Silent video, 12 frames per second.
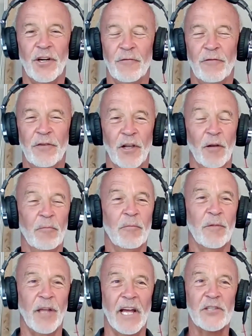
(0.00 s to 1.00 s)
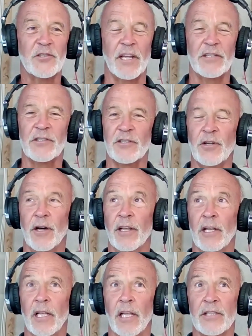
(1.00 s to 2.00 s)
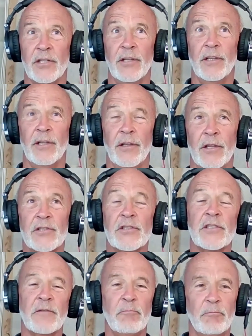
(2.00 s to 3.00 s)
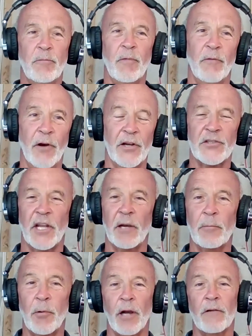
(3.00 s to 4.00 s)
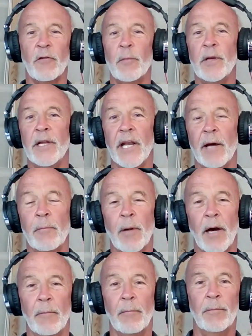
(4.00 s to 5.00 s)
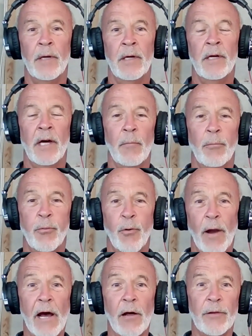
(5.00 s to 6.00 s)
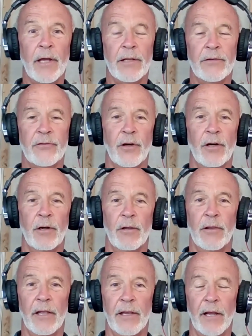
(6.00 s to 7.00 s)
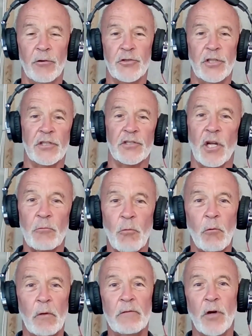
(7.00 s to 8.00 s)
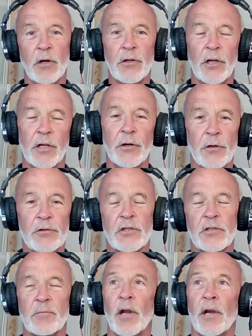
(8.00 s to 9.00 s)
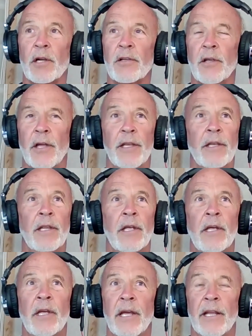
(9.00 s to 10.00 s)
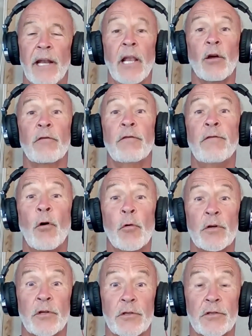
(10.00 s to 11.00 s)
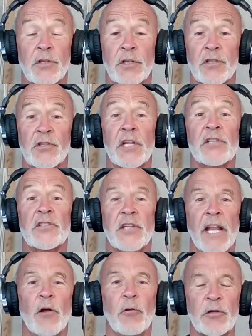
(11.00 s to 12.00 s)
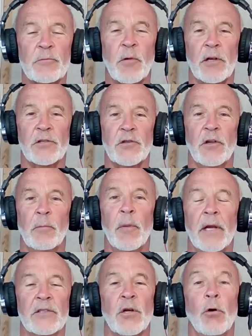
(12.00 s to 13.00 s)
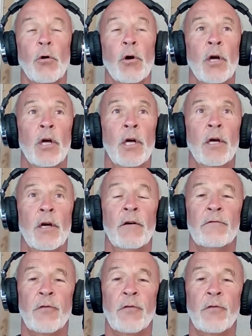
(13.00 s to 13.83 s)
Osh, Philip, guys, thanks a ton. Listen, this is a very exciting product for me, and I'm proud that that LG has done what we've done to introduce this product, and I look forward to the success that I know this product's going to bring. So,